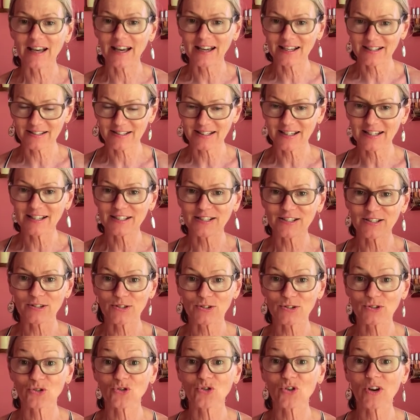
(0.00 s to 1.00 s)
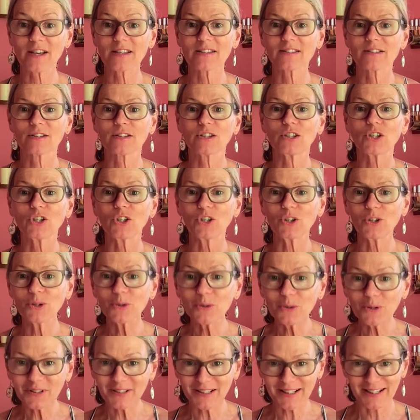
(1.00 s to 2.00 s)
anxiety and stress so that
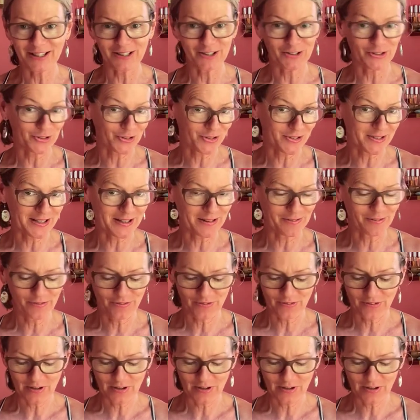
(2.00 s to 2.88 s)
you can heal yourself.